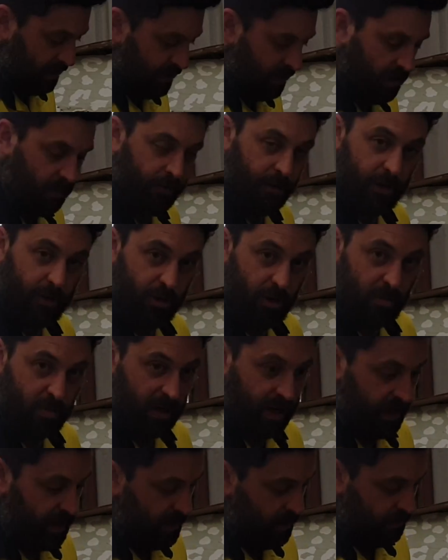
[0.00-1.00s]
if I do
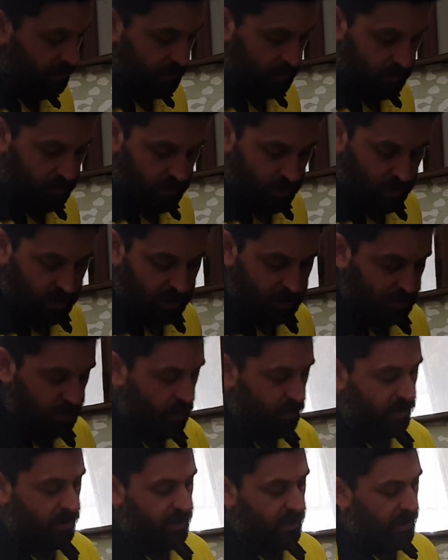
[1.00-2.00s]
break it, we'll just
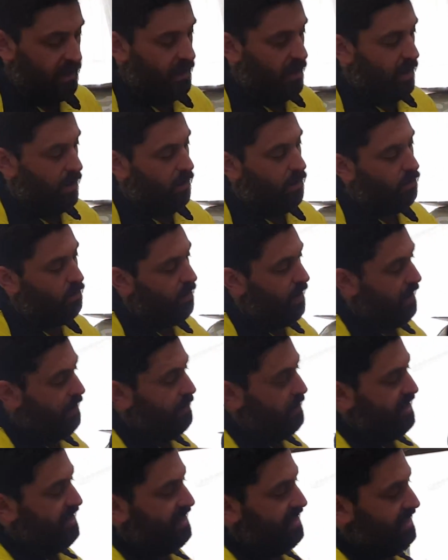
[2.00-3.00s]
put the old one,
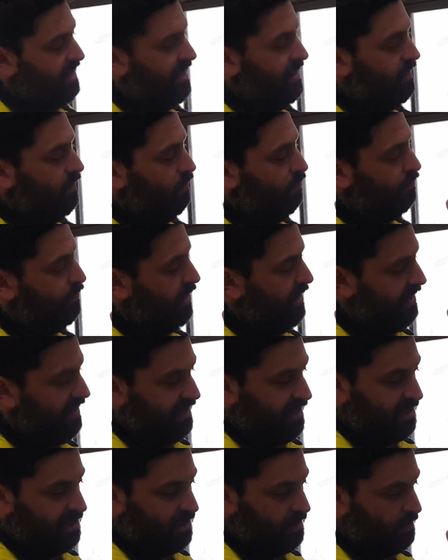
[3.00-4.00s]
which is that little front
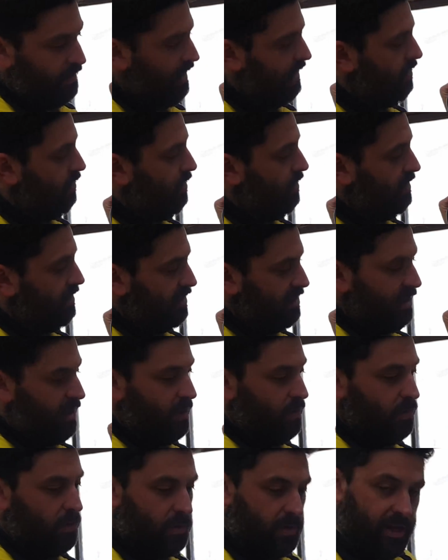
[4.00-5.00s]
adjuster, back on. So I
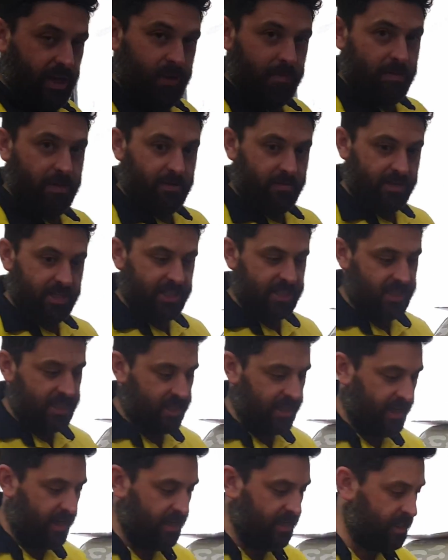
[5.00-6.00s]
will keep it just in
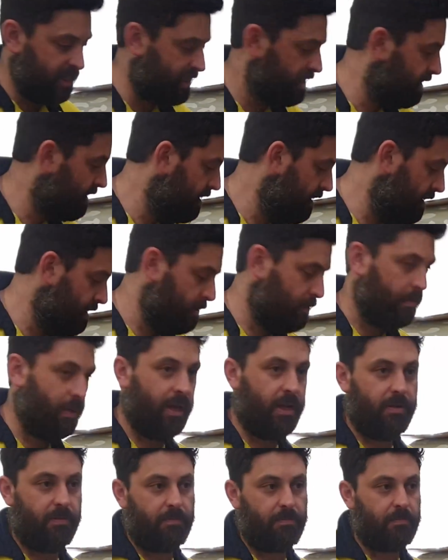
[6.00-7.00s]
case,
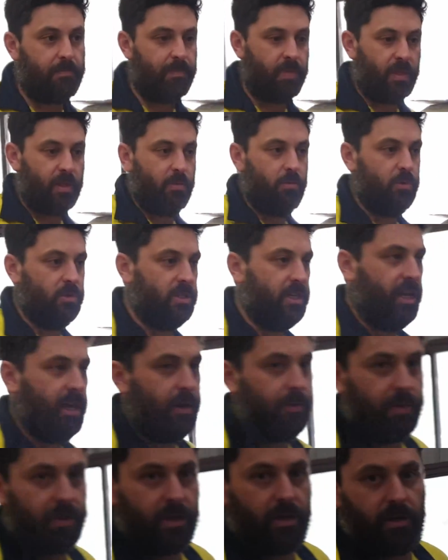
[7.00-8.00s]
but we'll see
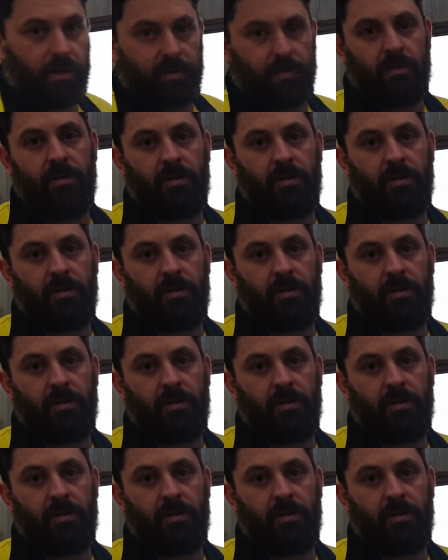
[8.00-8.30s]
how we go.